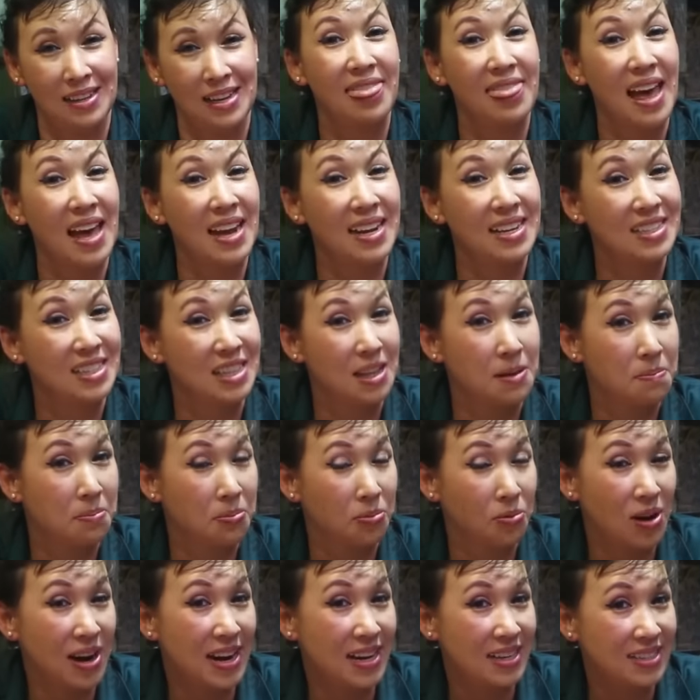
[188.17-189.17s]
That is the
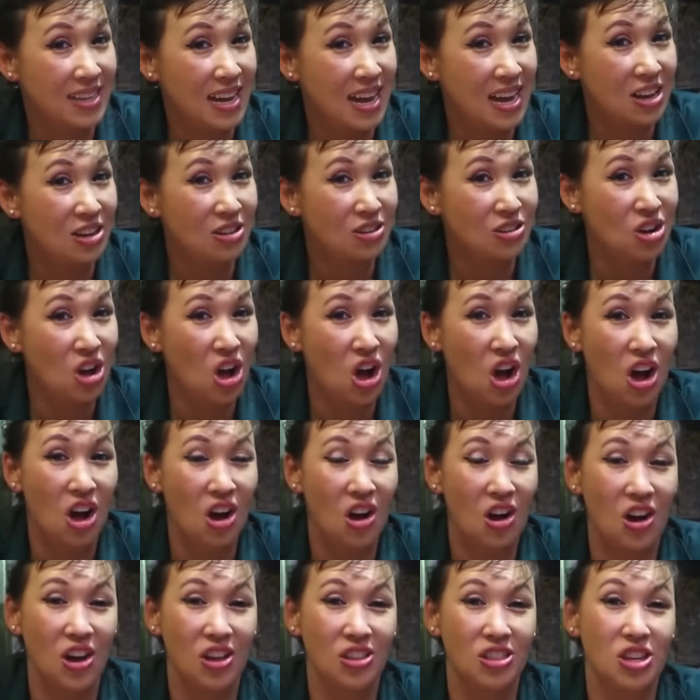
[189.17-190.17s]
breakdown
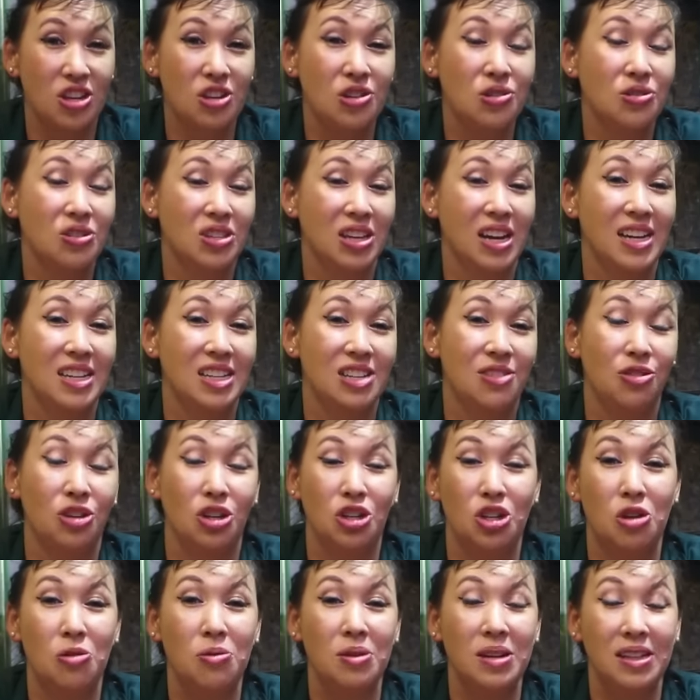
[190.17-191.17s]
on the new
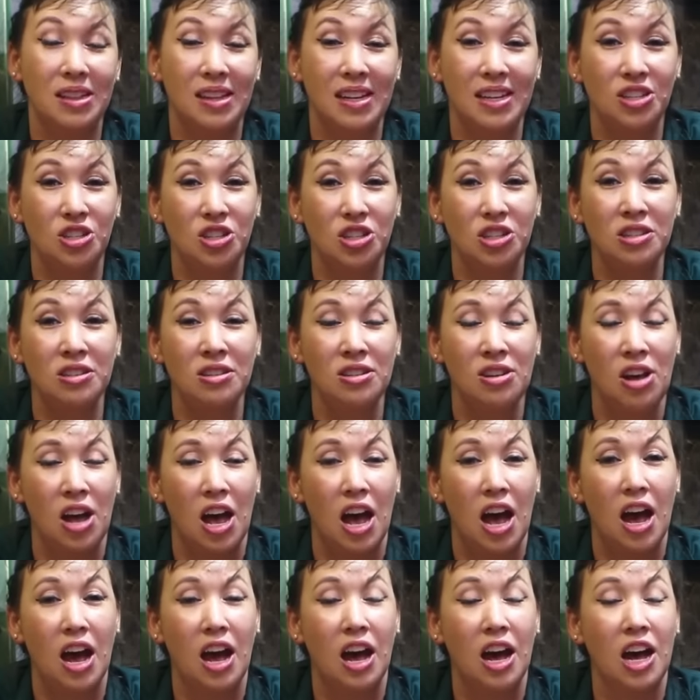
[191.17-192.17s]
scientific nomenclature
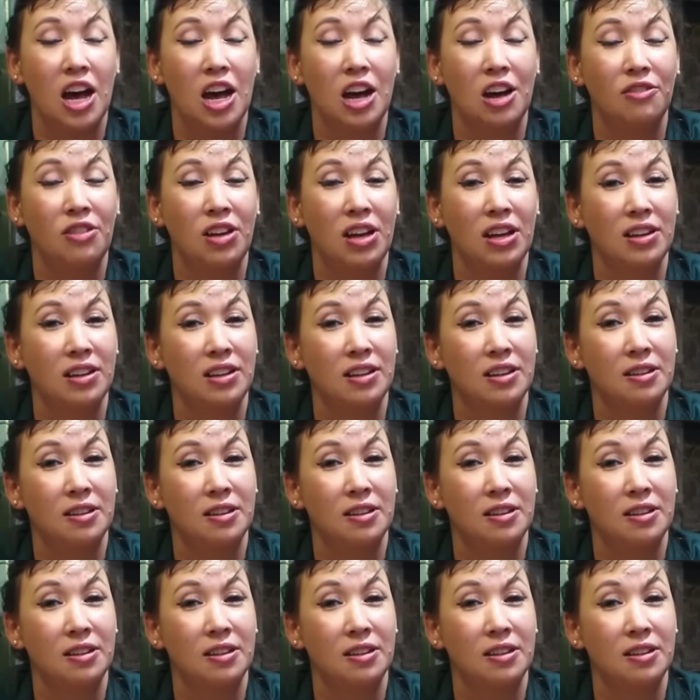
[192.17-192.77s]
of